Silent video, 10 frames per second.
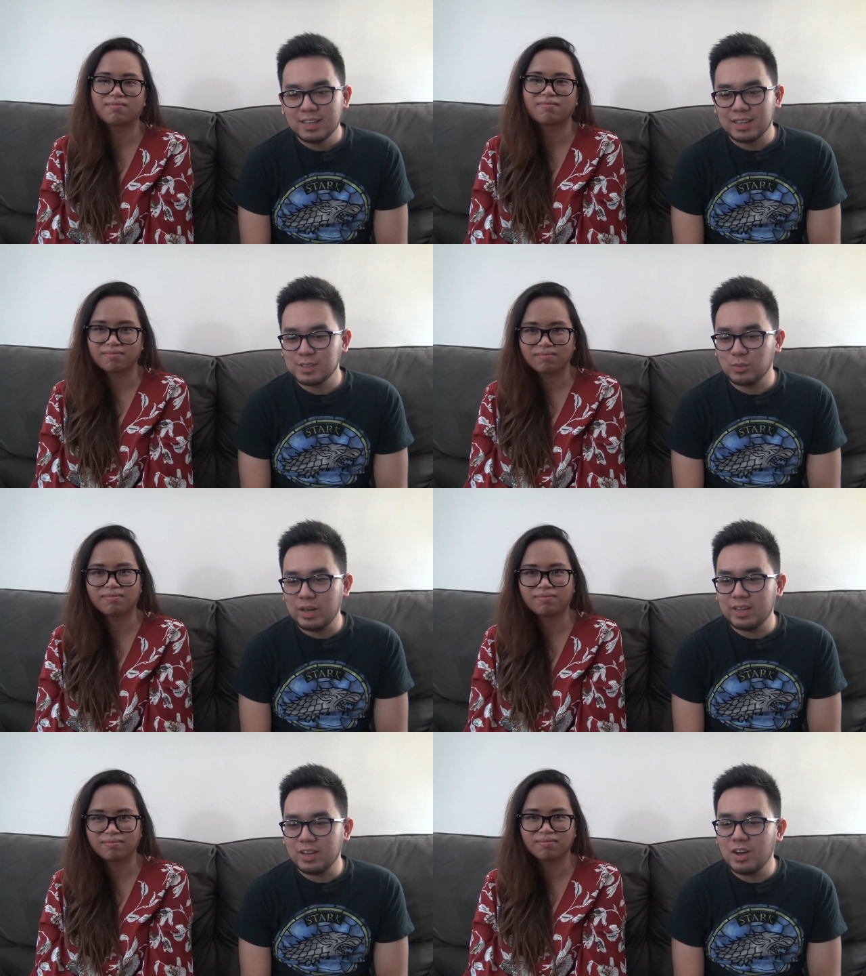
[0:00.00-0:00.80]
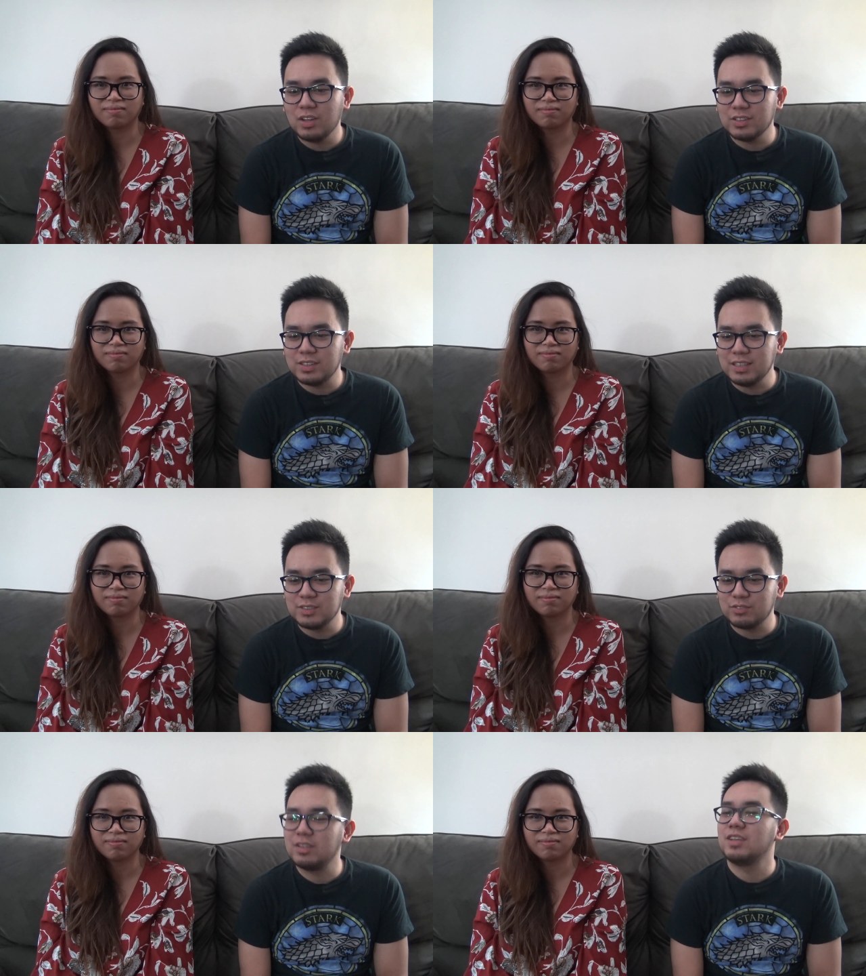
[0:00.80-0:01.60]
Speaker 1: That's why all of
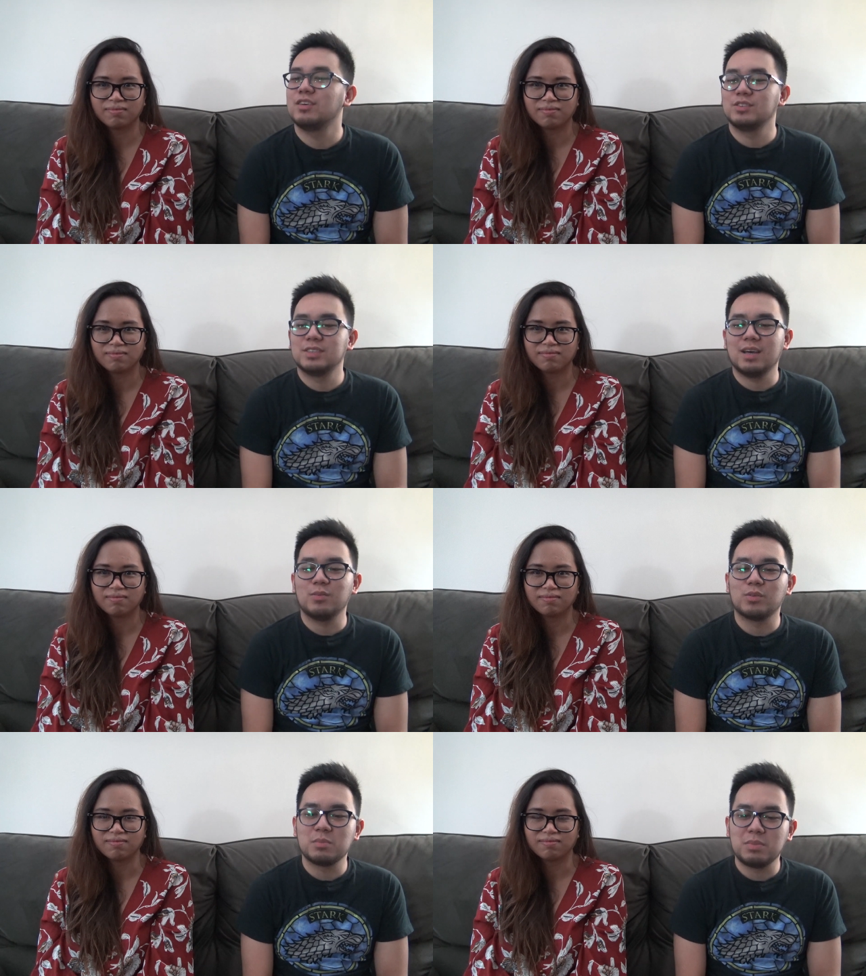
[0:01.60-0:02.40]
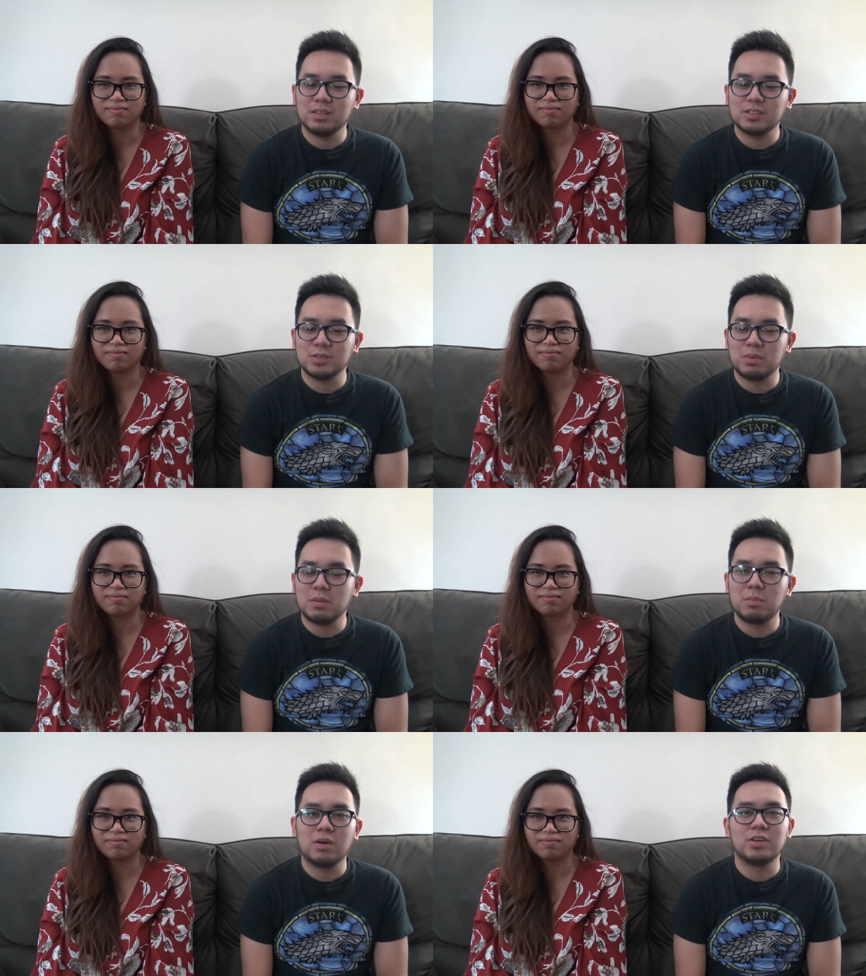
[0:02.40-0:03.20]
these videos that we're about to
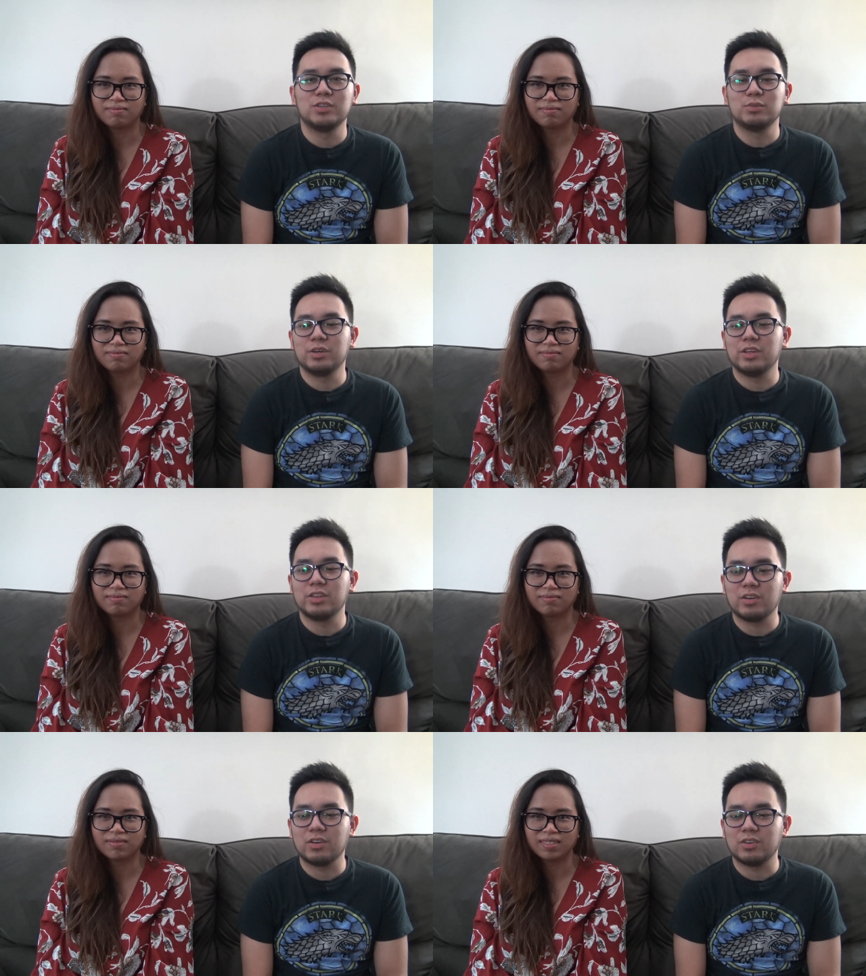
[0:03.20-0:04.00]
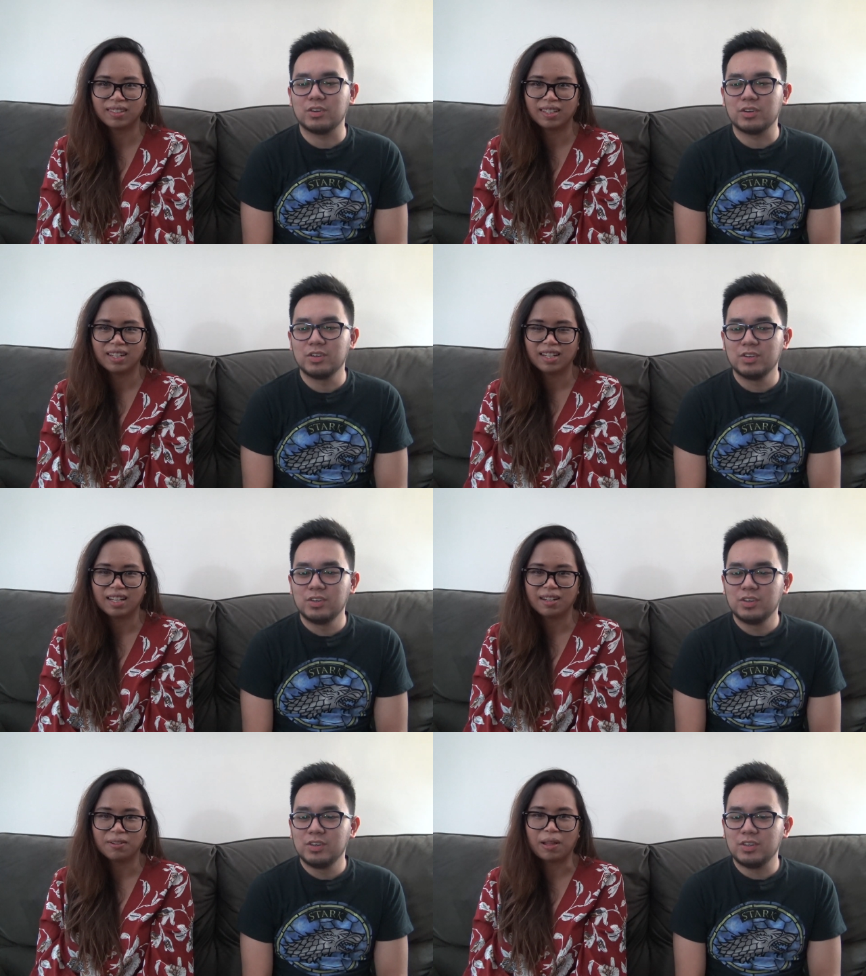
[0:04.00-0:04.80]
bombard you with are
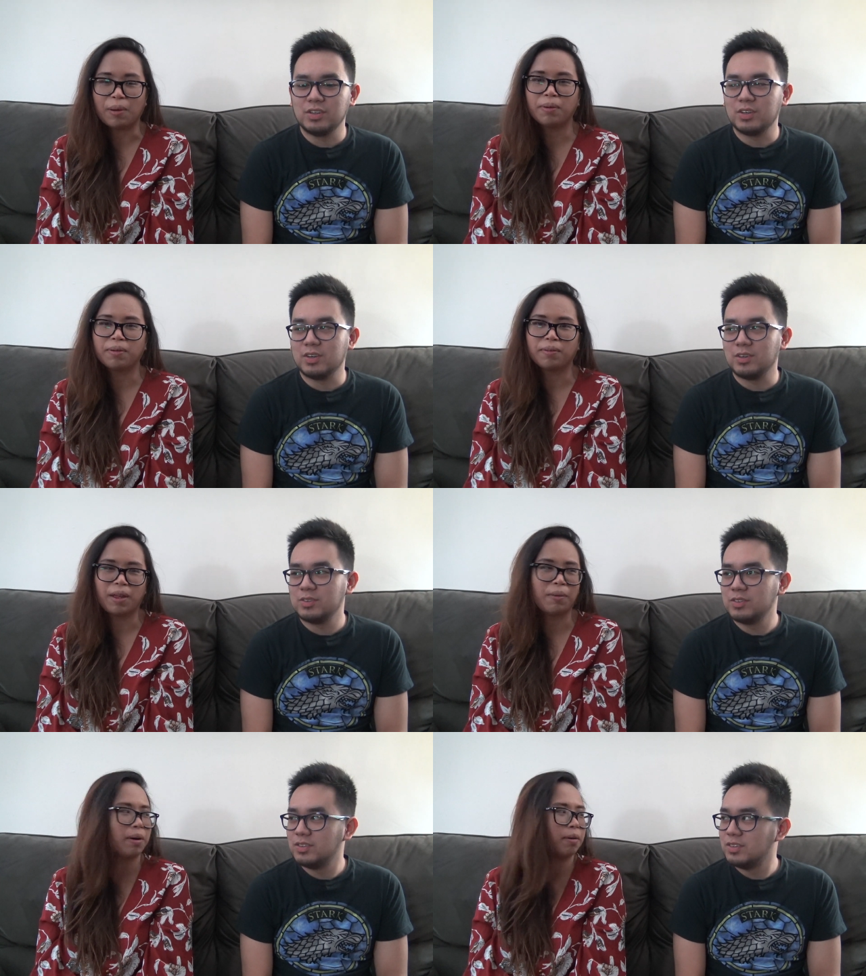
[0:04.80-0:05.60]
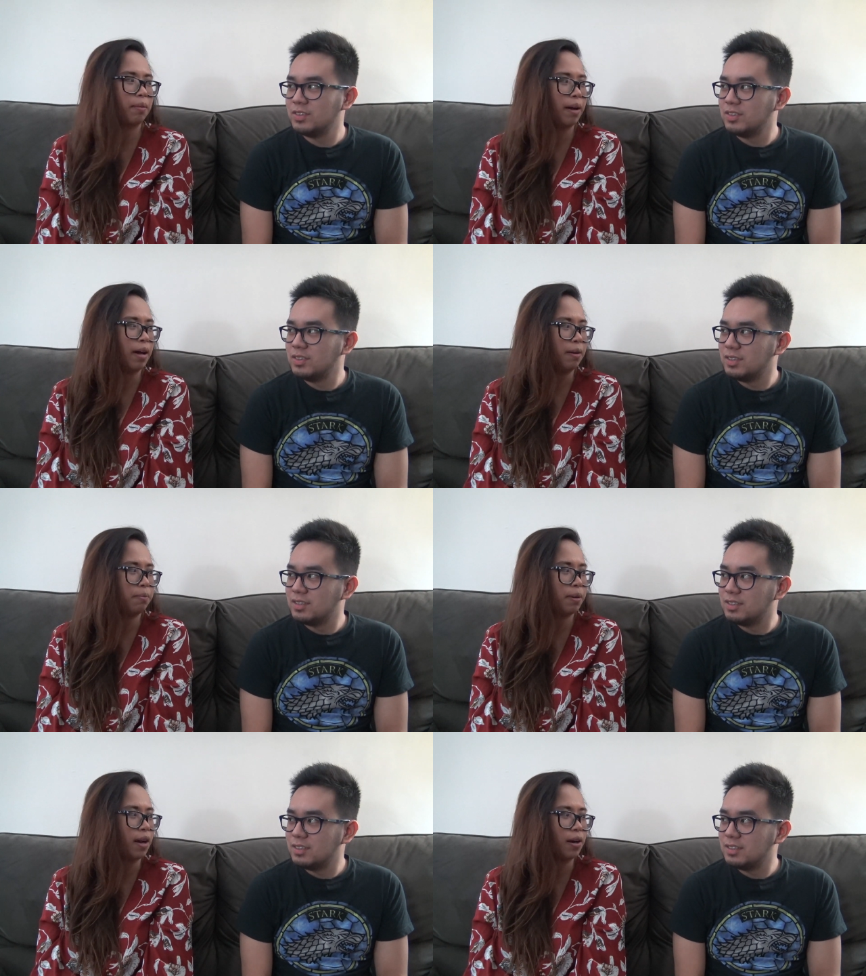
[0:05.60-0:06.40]
were they
Speaker 2: were uh,
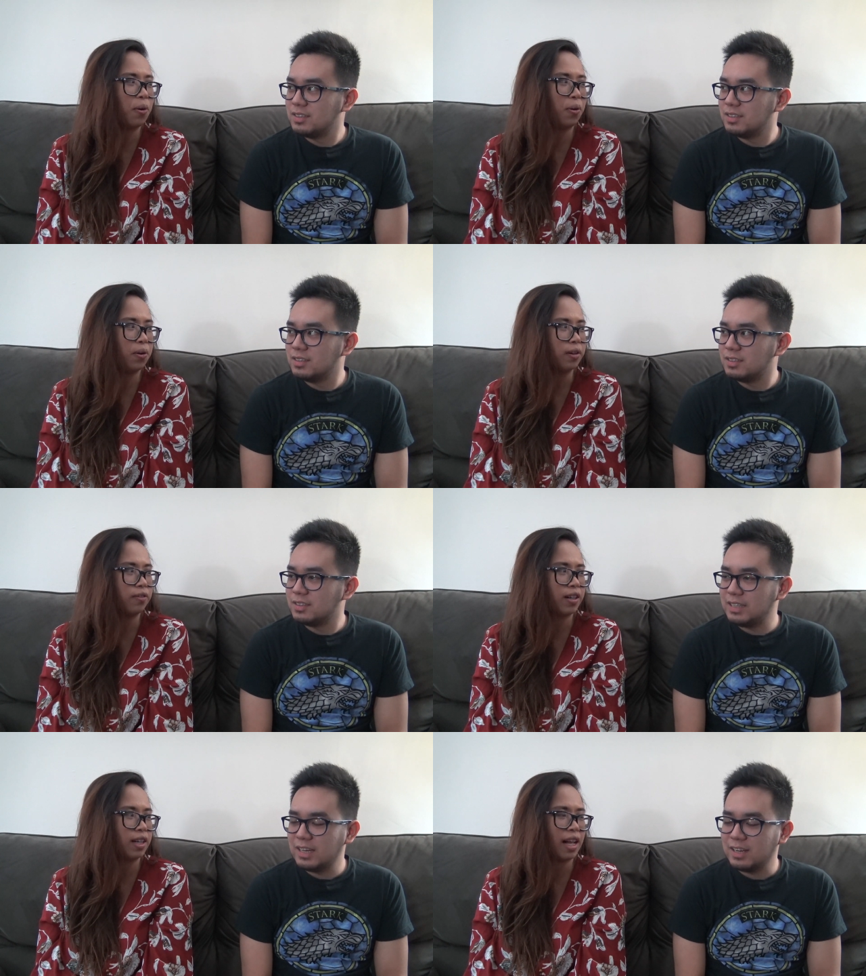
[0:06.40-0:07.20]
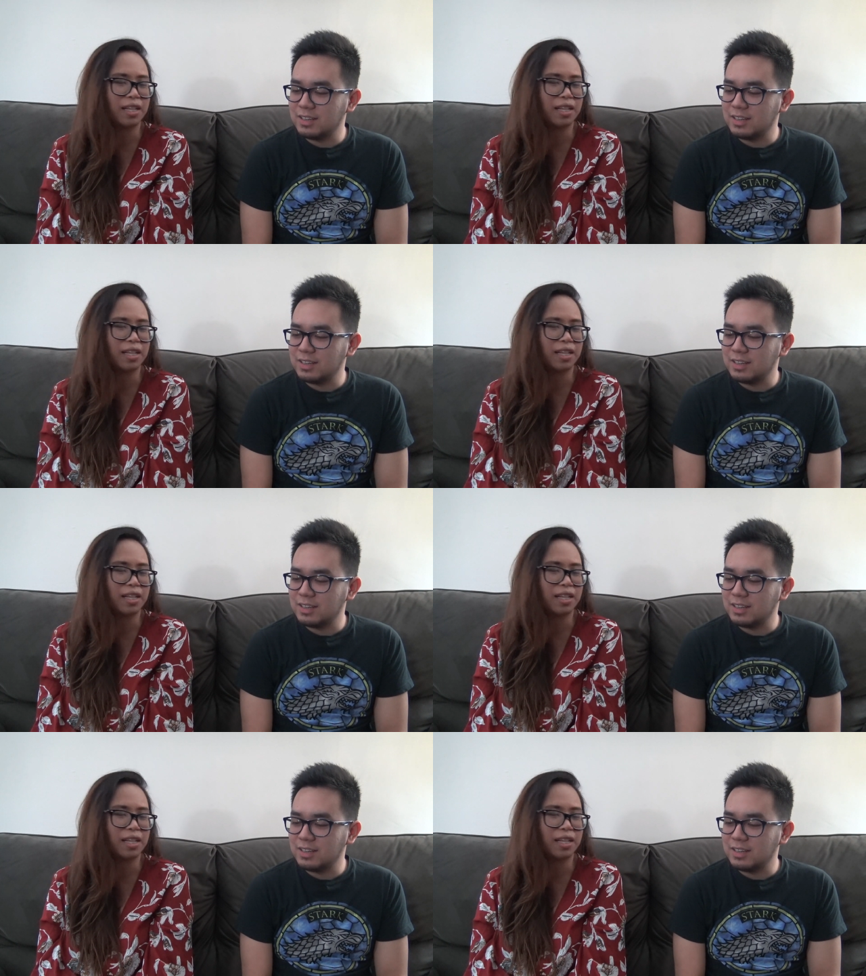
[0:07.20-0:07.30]
put on hold for yeah.